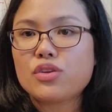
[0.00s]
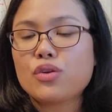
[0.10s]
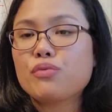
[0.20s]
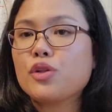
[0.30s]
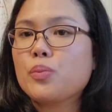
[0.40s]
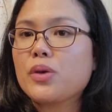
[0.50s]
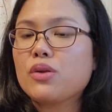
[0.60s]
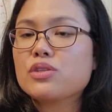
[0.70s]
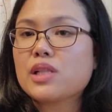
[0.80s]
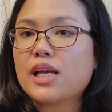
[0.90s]
You know,
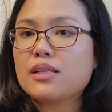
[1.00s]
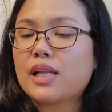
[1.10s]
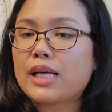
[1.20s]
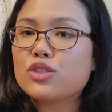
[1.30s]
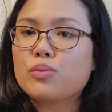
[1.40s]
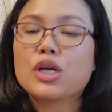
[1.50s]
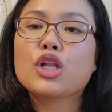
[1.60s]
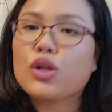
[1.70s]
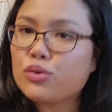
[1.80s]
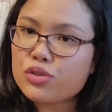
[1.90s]
Filipinos like, like to be
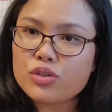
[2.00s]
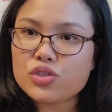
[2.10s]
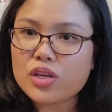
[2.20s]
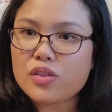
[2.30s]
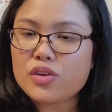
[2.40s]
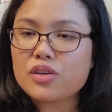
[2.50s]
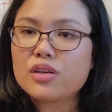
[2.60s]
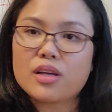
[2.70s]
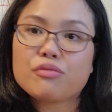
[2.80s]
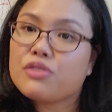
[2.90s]
close to each other
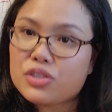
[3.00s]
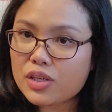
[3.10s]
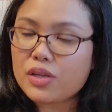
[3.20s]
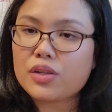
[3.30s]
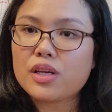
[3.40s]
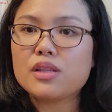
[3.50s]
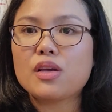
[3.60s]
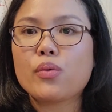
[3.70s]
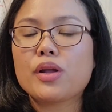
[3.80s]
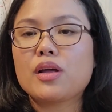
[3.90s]
physically.
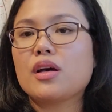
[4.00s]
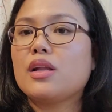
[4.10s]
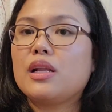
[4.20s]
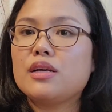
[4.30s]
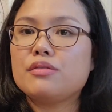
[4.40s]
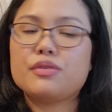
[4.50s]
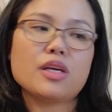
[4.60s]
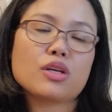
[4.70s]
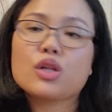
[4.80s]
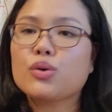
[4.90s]
They want to live
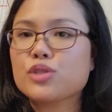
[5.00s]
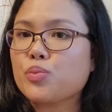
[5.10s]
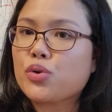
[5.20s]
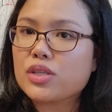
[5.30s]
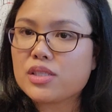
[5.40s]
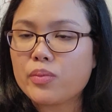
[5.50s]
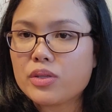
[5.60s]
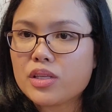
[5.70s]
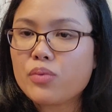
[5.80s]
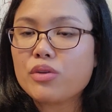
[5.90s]
in close
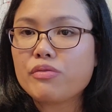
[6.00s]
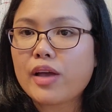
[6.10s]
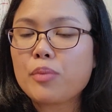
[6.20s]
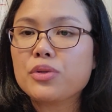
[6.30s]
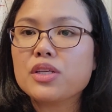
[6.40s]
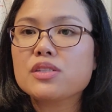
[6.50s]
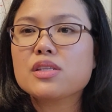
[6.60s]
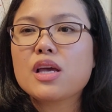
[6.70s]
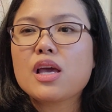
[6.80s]
proximity with families.